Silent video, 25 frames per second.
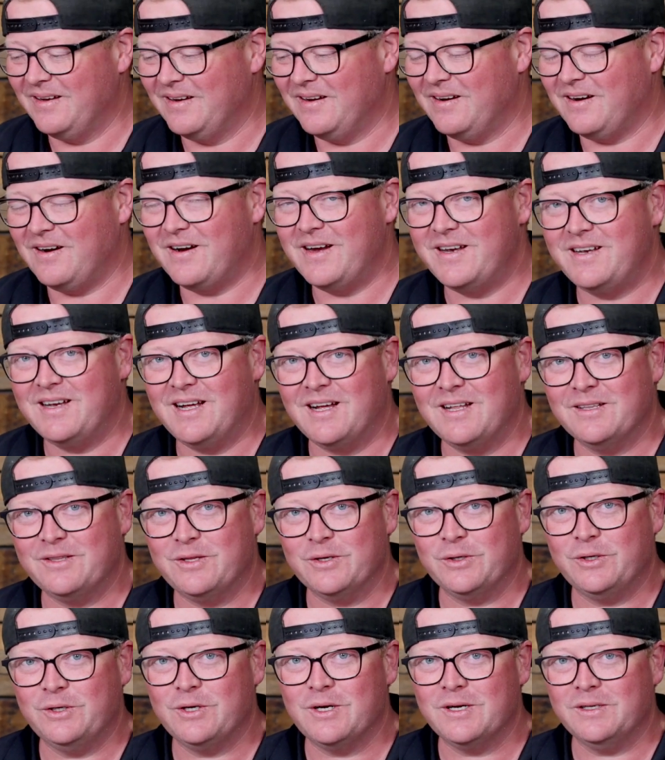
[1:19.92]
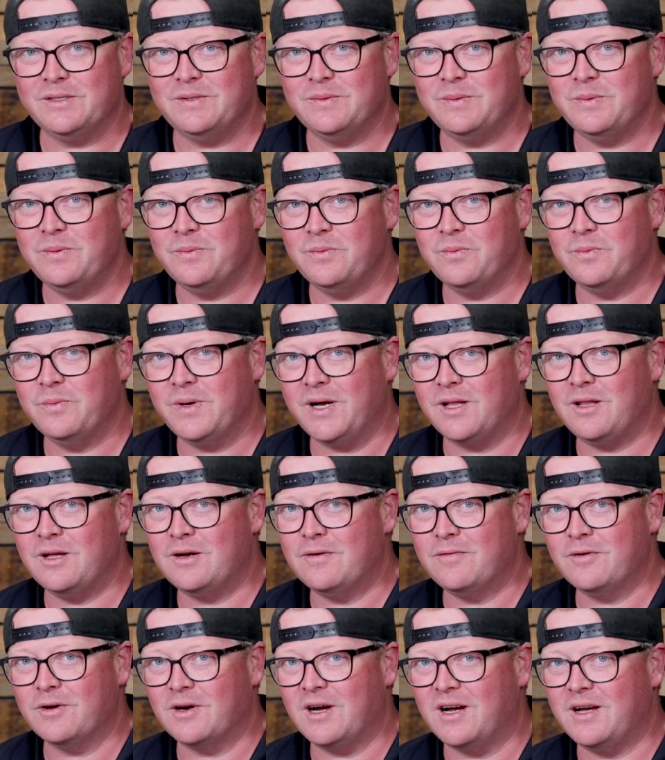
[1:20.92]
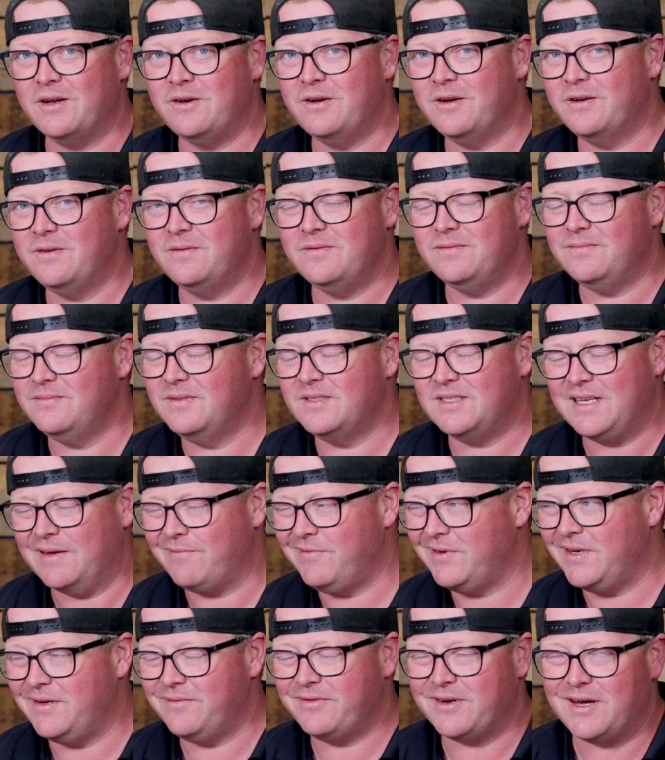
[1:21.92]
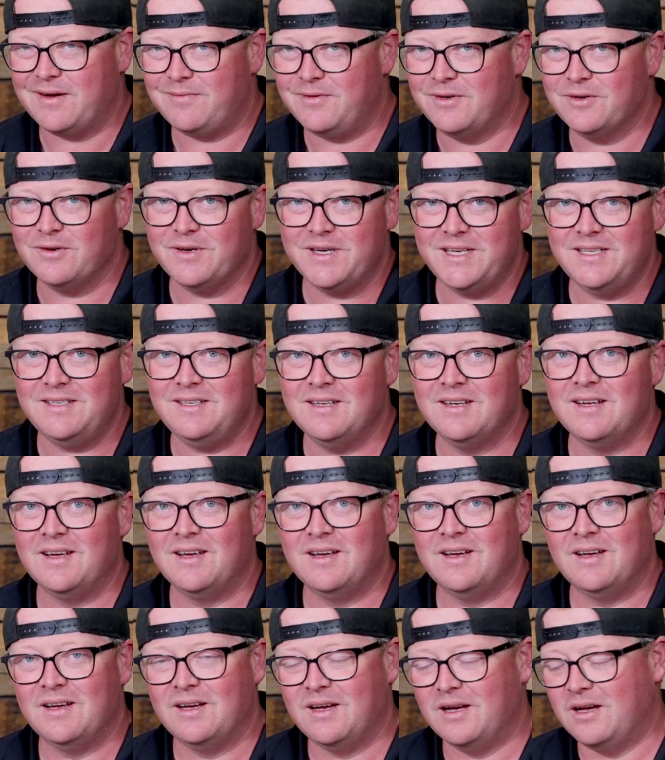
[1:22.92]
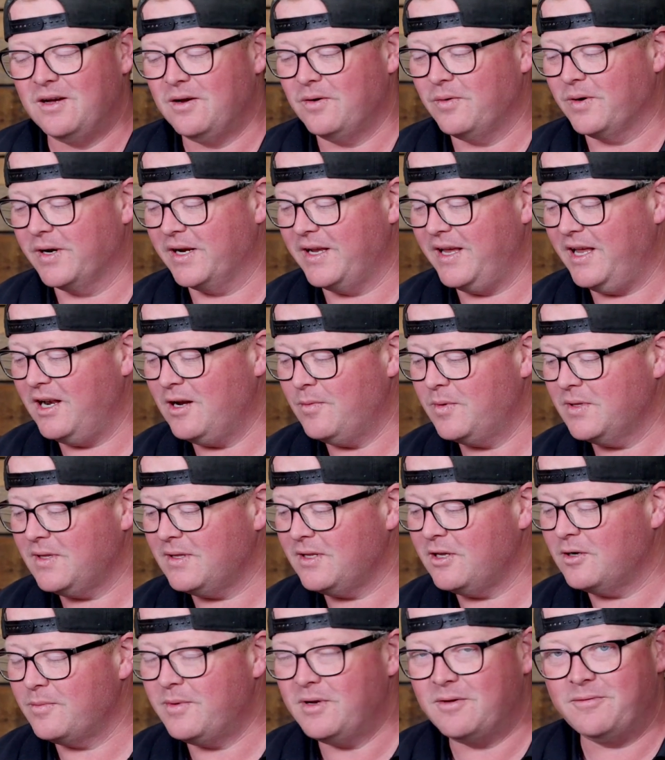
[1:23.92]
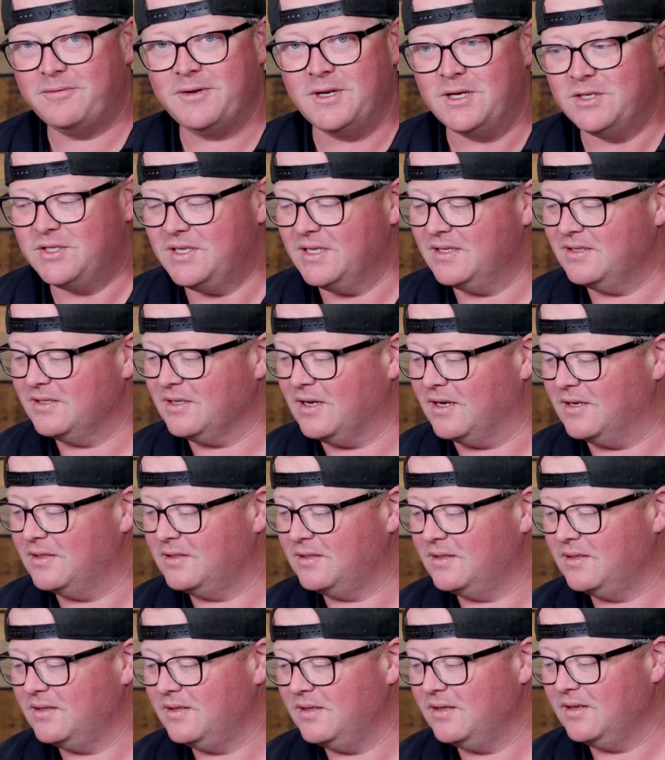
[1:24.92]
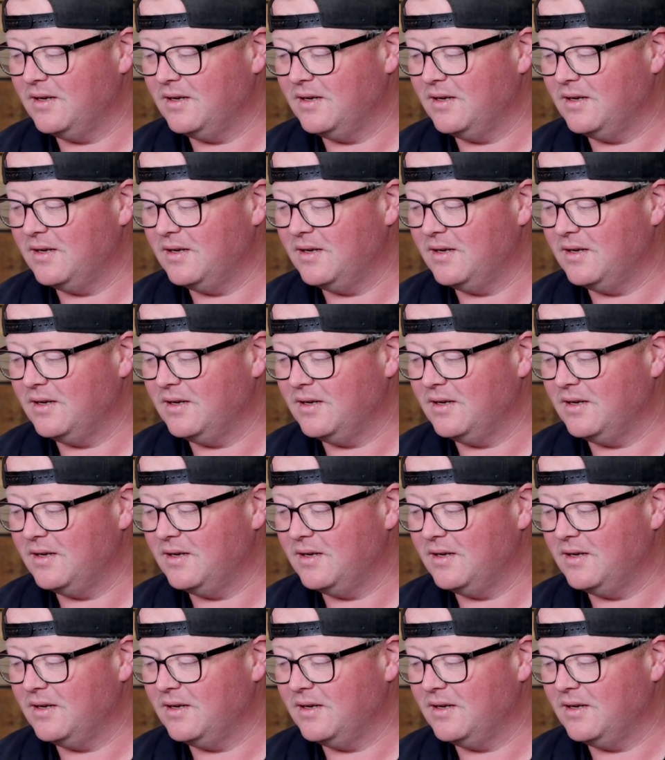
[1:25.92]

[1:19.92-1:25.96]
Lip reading: All right, now that they're cooked, well over 175 degrees, we're gonna hit them with a little bit of finishing sauce.